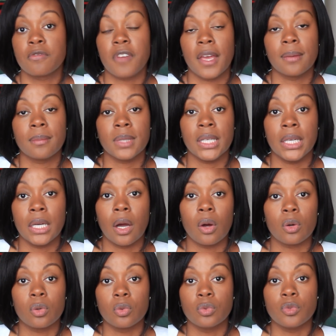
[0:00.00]
family
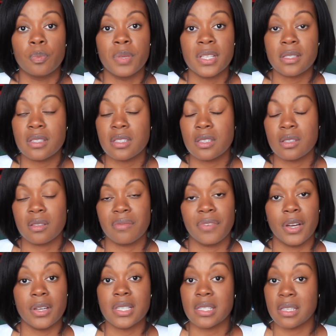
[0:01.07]
owned businesses are
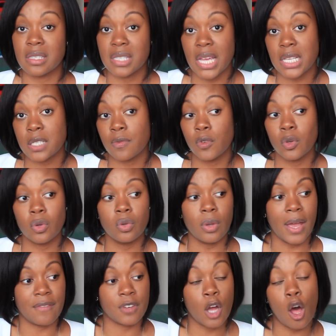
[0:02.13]
very successful you
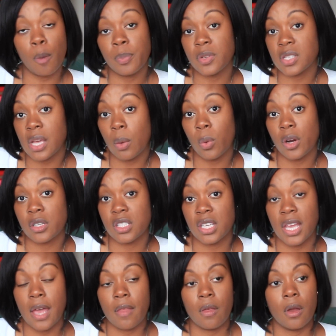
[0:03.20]
have couples that work
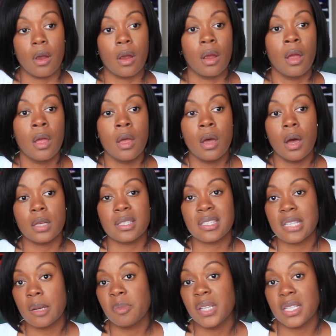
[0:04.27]
together
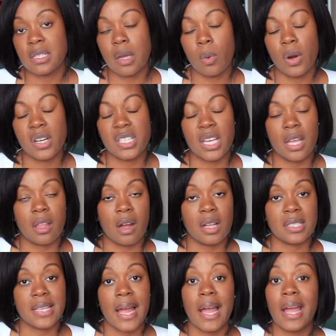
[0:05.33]
siblings that work together all
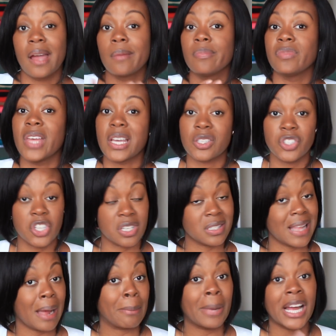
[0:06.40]
the time that's just
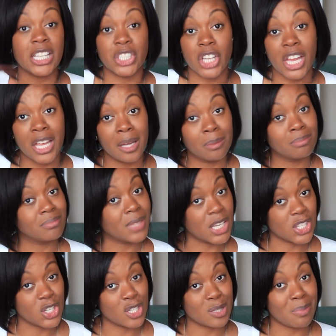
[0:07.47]
not my jam
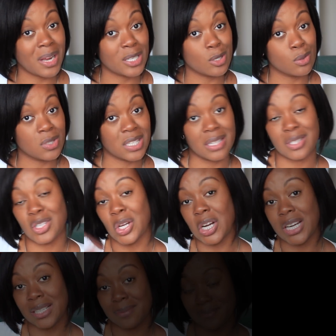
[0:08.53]
that's just my two cents on
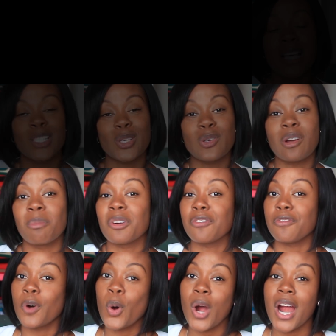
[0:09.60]
it so number
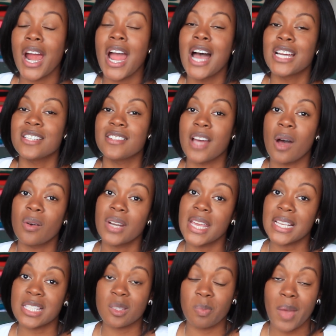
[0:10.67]
four, don't
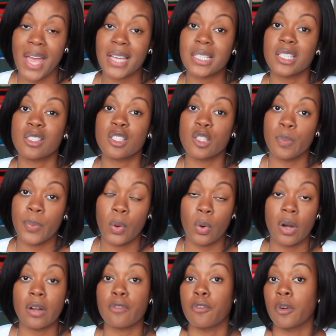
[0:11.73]
expect
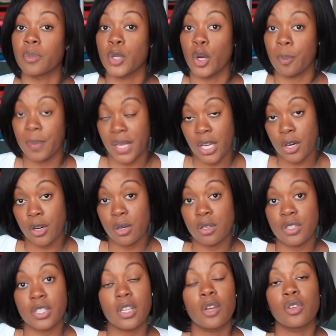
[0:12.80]
support from your
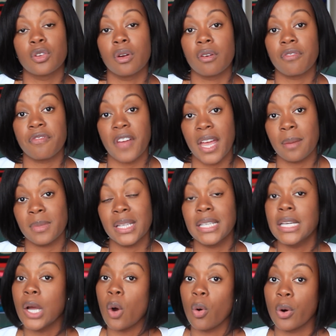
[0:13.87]
peers, your
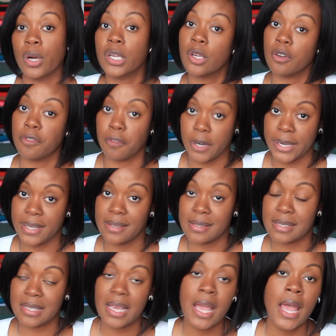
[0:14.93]
family, or your
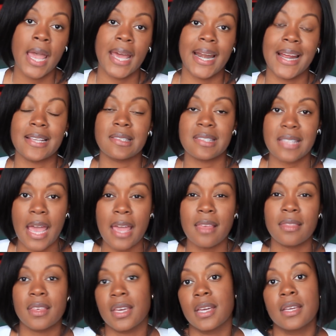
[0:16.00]
friends. And I
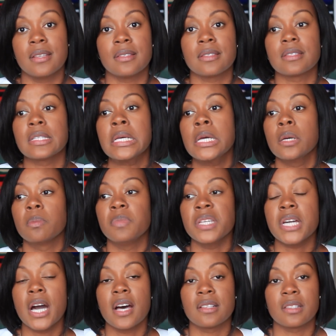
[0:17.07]
say this
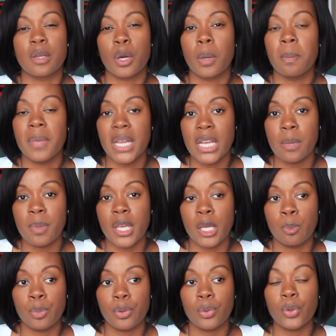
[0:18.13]
because there are many
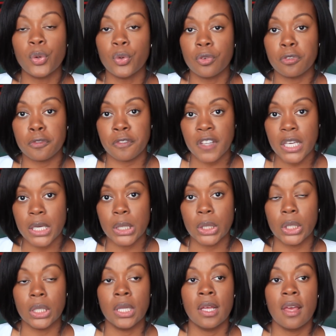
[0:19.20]
people who
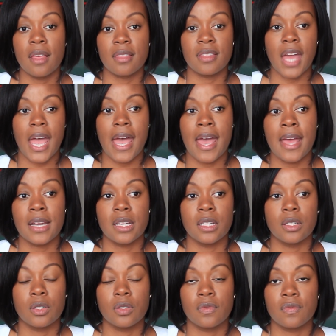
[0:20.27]
feel that
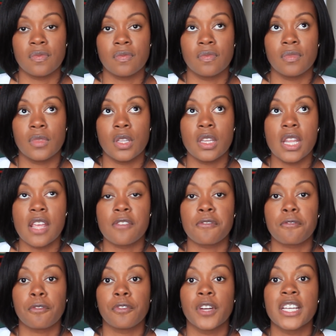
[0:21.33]

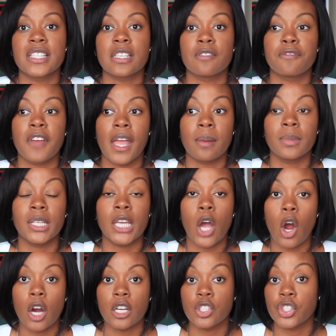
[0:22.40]
if friends and family
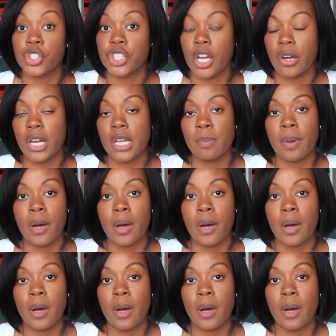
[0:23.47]
aren't sharing